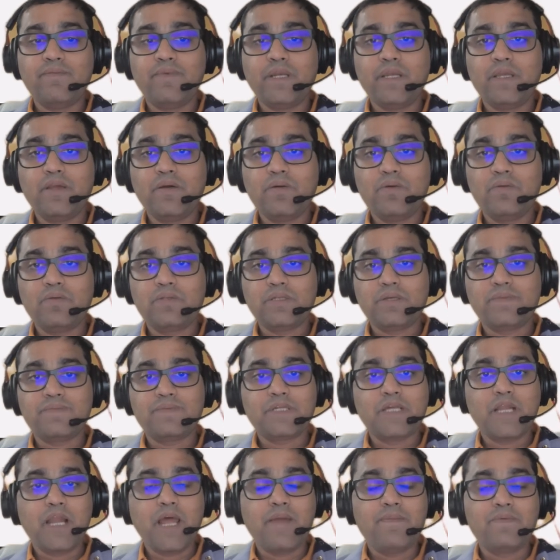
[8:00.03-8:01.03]
video,
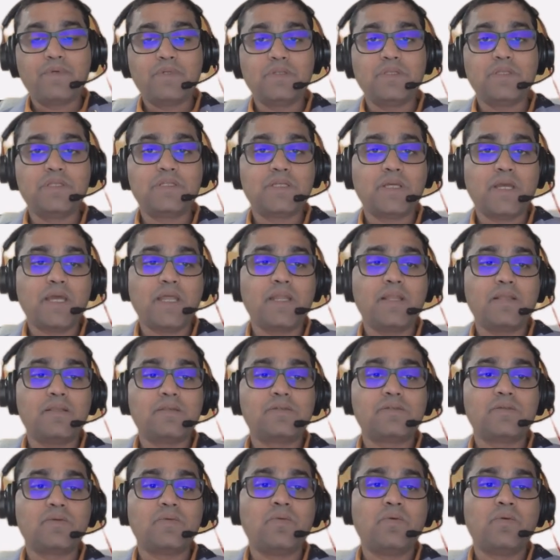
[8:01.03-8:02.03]
subscribe to the channel
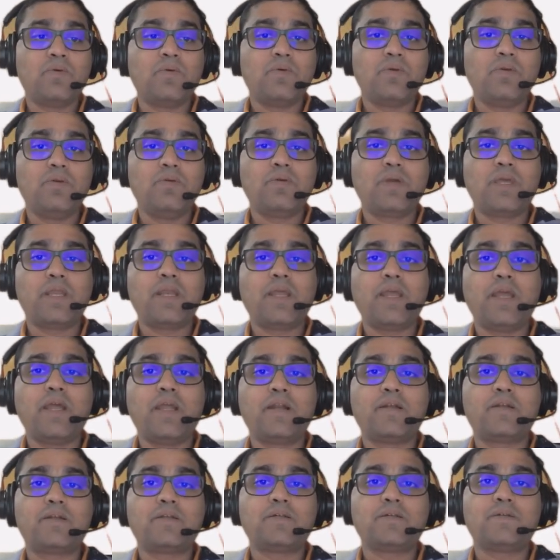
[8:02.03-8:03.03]
so you can
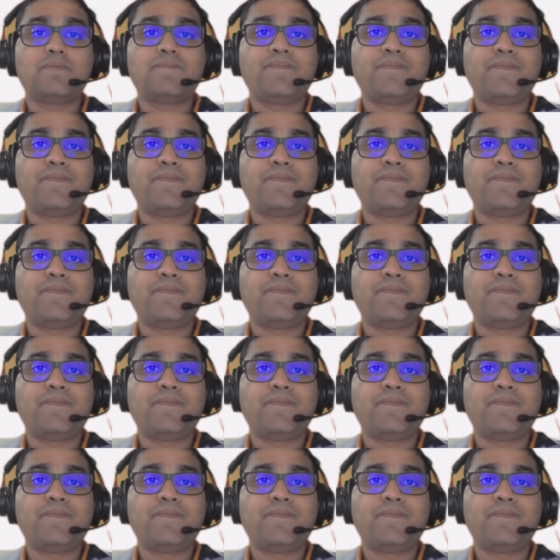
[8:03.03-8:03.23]
get